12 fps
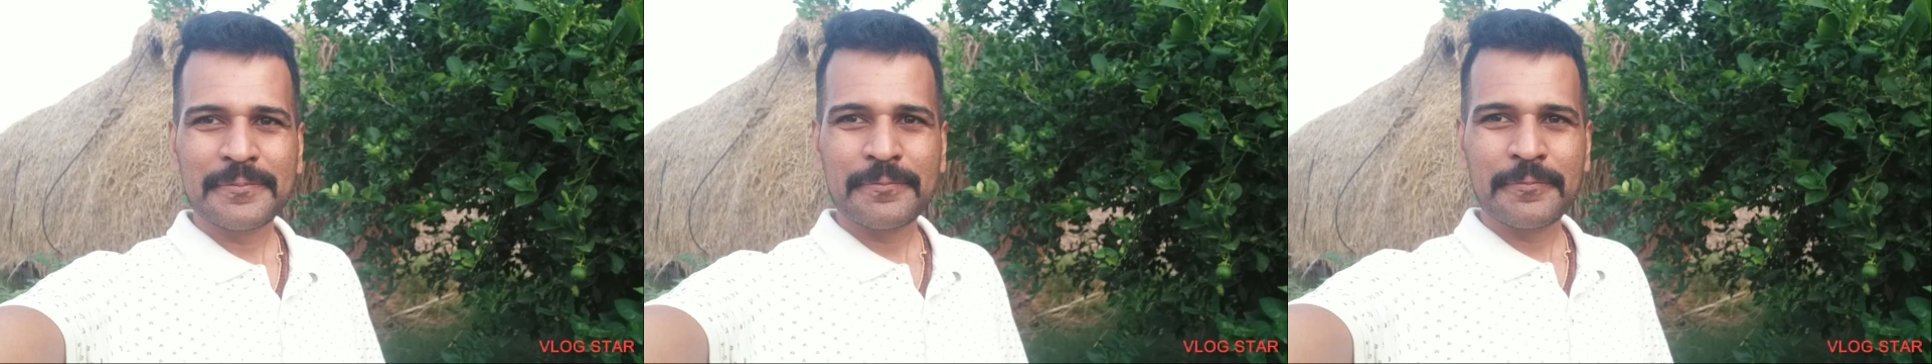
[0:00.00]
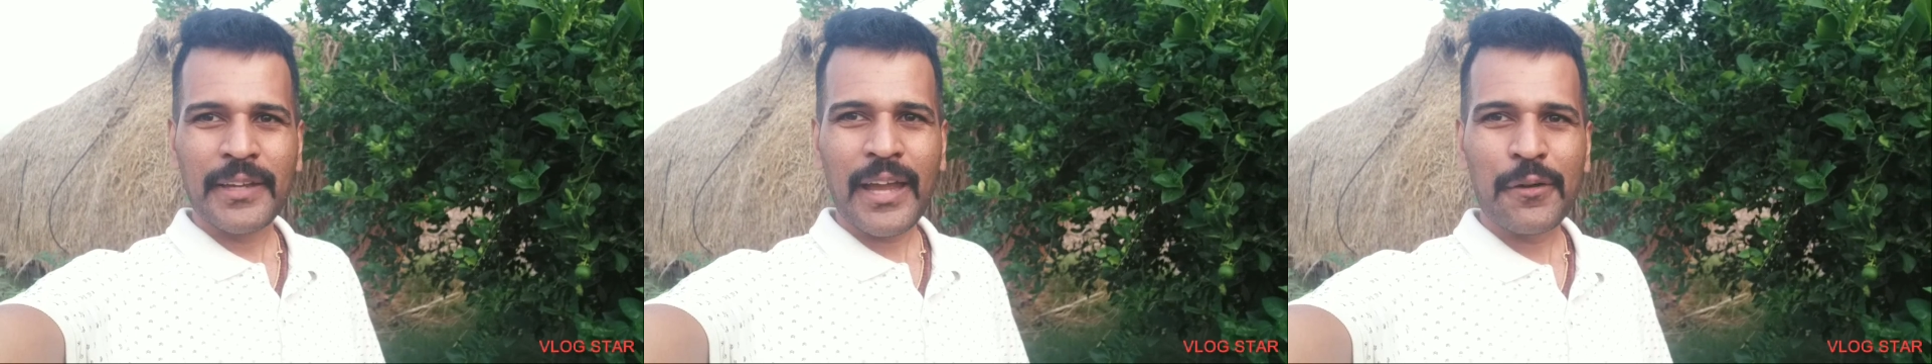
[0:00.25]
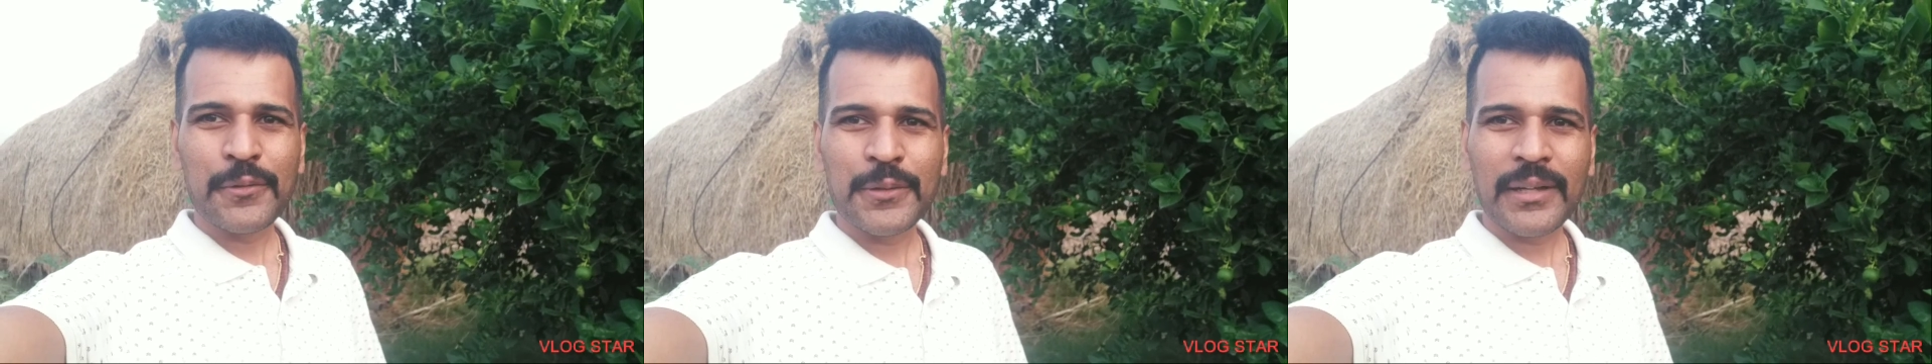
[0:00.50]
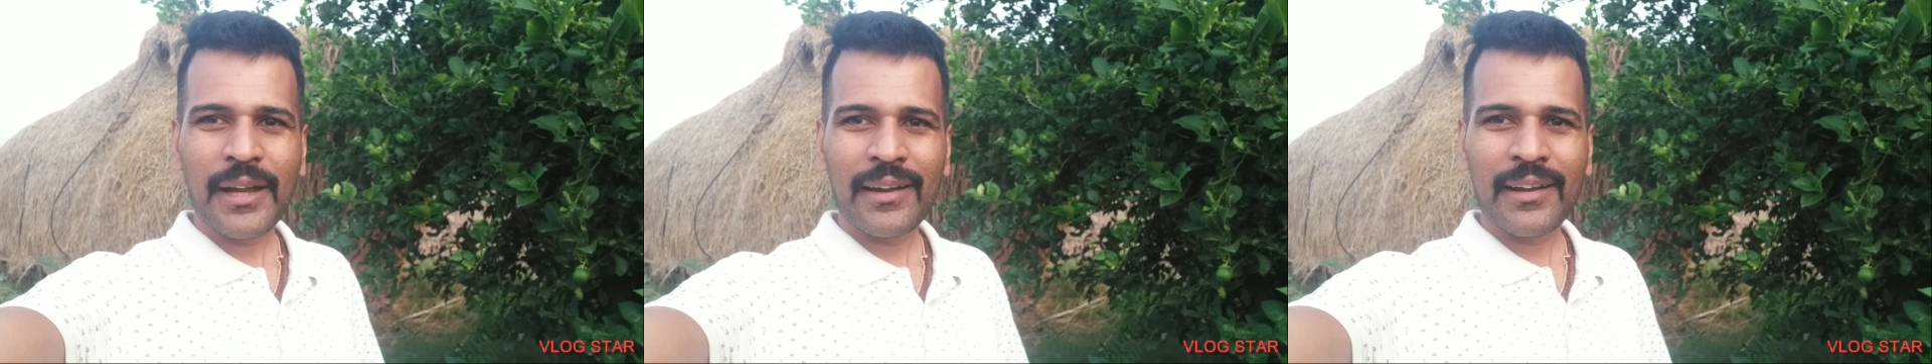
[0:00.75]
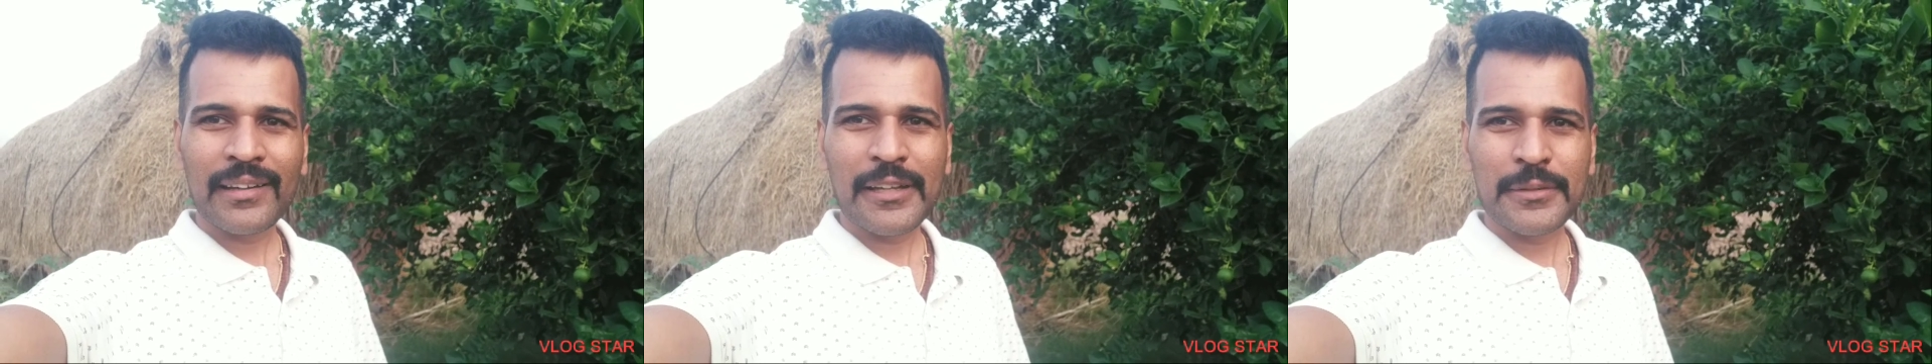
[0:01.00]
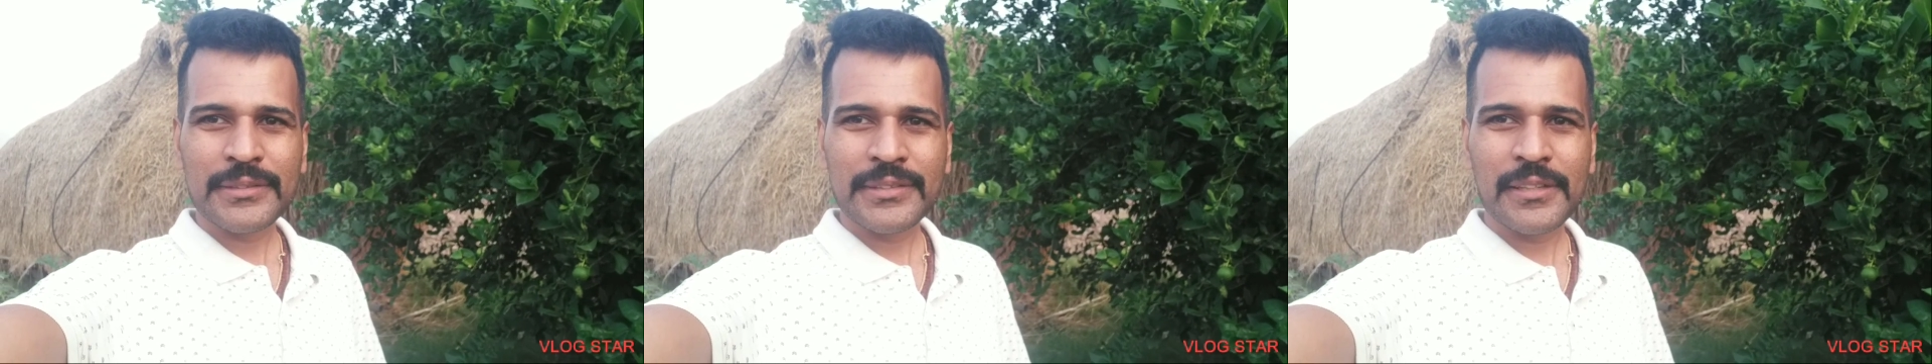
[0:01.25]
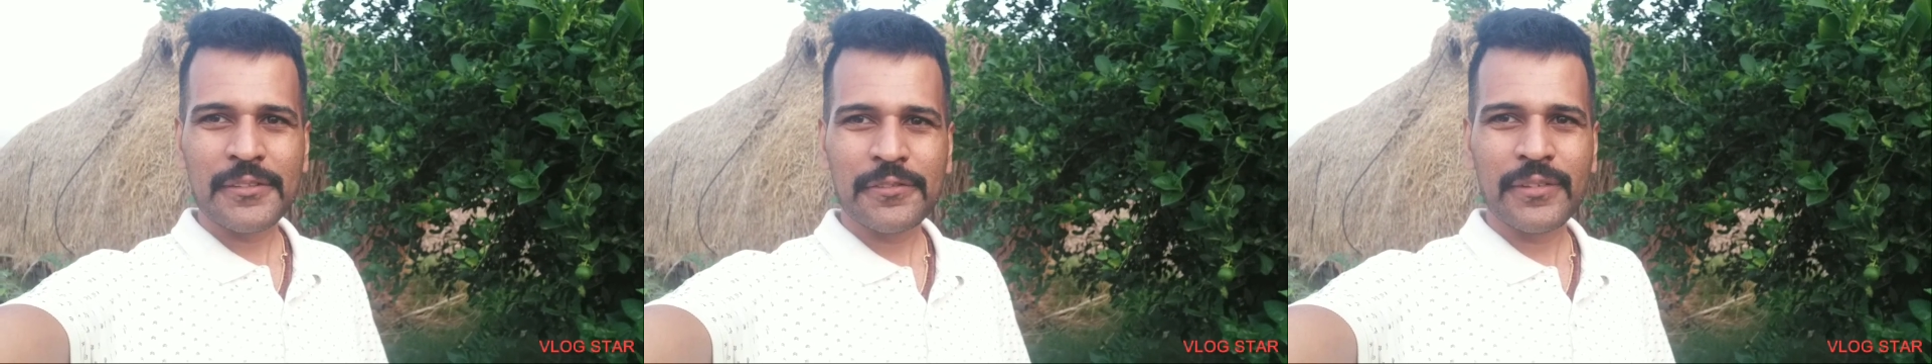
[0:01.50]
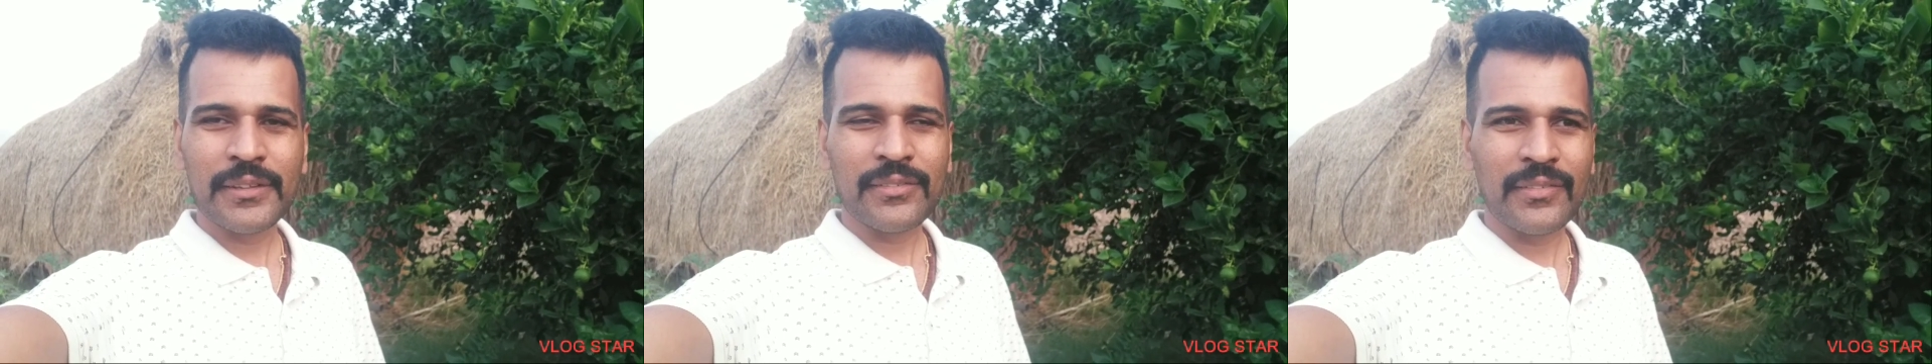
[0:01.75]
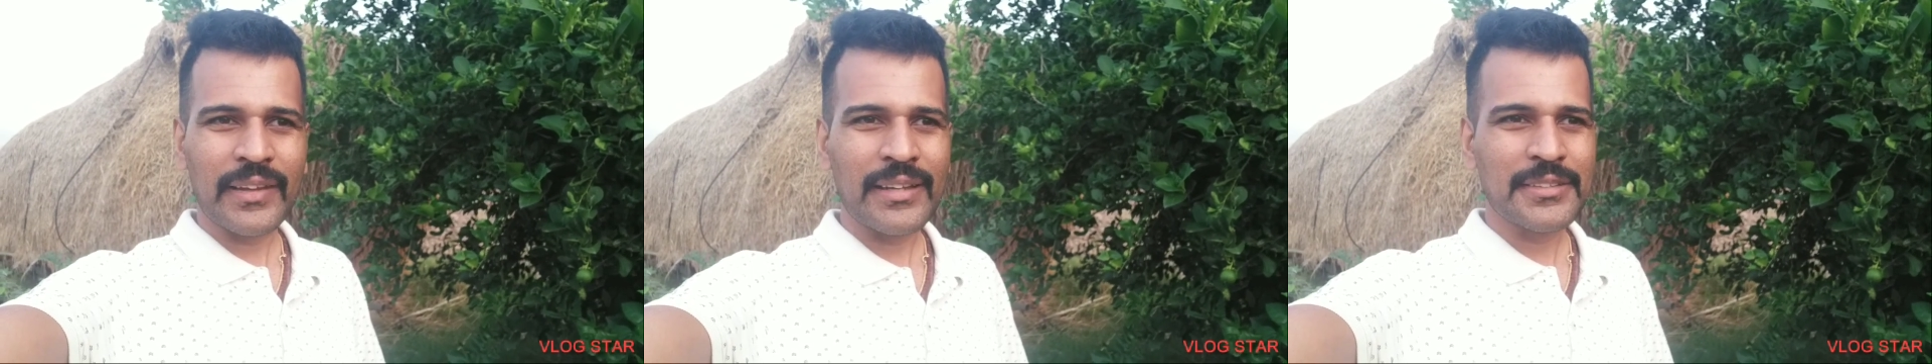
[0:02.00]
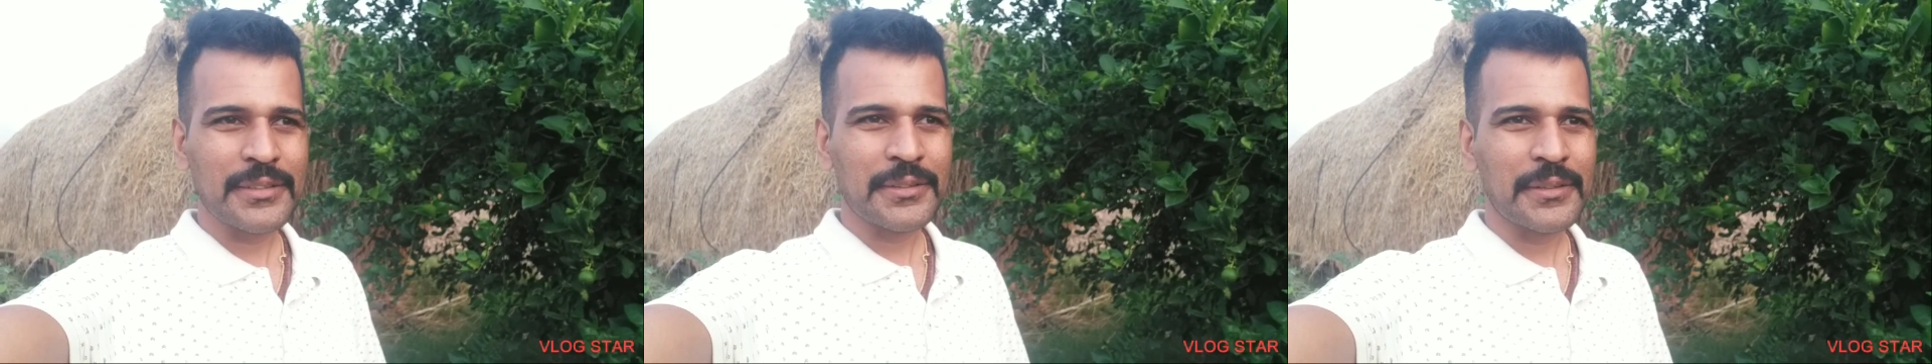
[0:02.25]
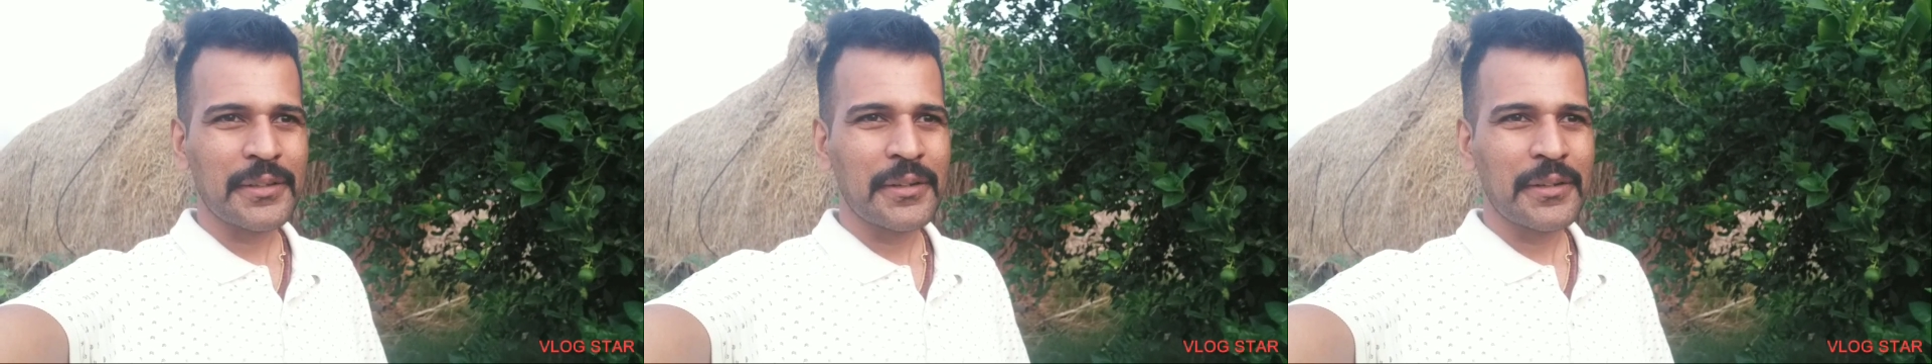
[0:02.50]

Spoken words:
We have to connect ourselves with nature.